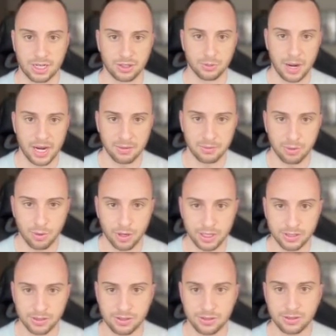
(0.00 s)
their pain
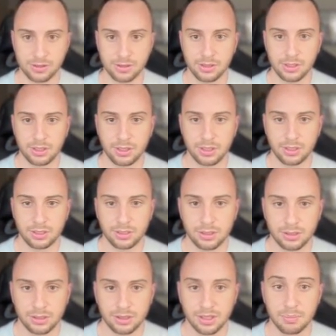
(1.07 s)
points,
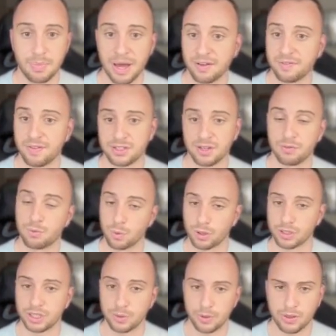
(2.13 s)
the benefits of
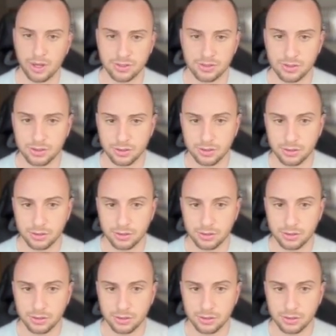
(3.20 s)
working with us.